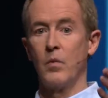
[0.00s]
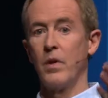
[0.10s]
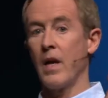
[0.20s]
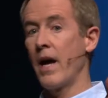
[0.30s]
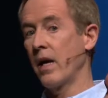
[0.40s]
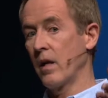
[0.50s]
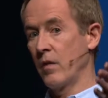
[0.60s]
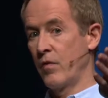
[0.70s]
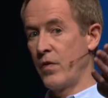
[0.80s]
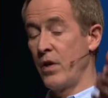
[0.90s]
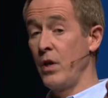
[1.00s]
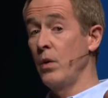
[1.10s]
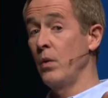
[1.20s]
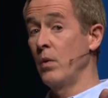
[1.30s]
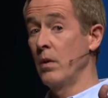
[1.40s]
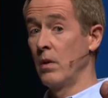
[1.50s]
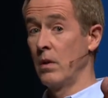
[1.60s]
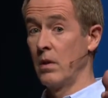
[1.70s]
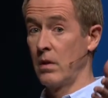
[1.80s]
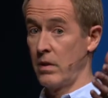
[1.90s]
would like for you
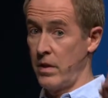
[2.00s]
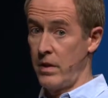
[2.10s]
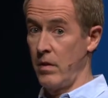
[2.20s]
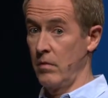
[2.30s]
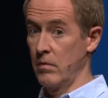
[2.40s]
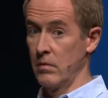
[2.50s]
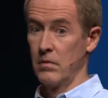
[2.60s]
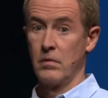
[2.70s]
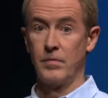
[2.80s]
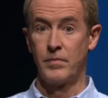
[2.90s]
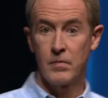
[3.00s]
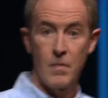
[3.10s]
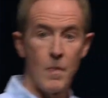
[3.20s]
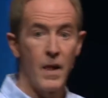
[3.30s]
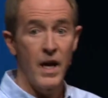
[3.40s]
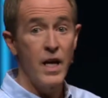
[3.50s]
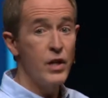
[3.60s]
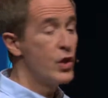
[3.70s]
to do. He